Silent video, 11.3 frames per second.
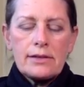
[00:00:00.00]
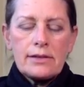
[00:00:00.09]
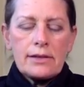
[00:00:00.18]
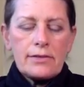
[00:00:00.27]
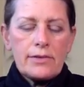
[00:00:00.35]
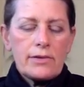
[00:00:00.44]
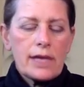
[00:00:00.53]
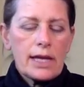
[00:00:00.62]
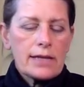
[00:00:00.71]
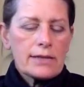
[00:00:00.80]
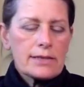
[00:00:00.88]
And if you'd
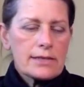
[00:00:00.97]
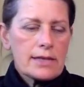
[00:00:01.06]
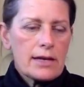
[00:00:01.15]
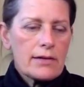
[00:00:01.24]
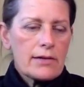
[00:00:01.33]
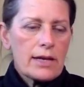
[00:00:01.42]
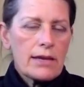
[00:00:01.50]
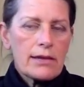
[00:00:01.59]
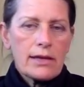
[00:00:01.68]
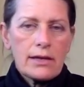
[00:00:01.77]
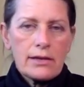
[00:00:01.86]
like to share
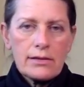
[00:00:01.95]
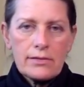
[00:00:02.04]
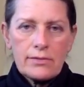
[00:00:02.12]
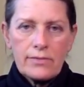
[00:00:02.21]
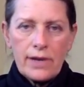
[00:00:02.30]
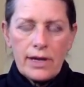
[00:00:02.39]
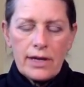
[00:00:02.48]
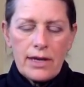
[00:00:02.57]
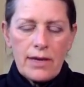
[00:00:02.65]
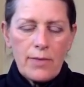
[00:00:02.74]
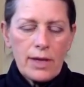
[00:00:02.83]
anything via
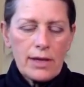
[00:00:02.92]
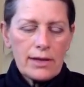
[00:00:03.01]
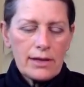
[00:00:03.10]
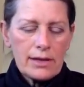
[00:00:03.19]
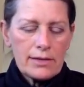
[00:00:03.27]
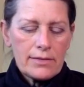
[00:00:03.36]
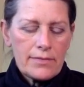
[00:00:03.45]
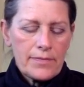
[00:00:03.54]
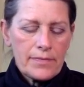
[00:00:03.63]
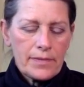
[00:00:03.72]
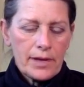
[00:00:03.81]
email
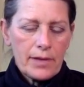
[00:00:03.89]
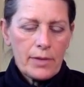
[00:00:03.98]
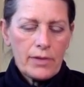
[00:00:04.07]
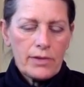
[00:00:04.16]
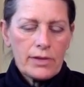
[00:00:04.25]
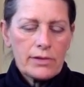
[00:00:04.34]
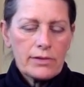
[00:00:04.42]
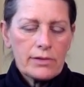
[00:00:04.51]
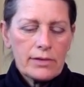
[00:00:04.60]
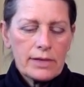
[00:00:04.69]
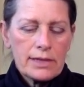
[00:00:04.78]
about
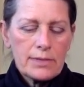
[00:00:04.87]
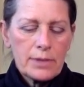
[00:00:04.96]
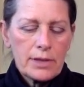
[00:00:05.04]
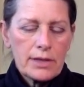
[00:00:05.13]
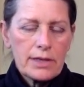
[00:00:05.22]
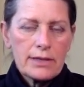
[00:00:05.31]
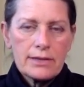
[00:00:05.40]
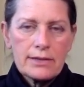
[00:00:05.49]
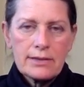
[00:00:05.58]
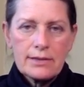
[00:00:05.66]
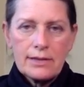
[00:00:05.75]
your
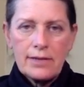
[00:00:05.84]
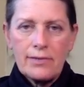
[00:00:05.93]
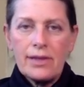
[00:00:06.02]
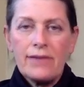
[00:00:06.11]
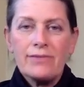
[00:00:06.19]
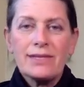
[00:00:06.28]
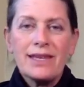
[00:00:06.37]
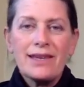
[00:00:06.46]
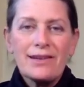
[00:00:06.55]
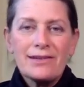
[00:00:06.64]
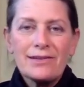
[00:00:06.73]
experience, I would love to
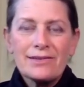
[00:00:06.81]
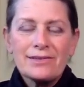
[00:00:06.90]
hear.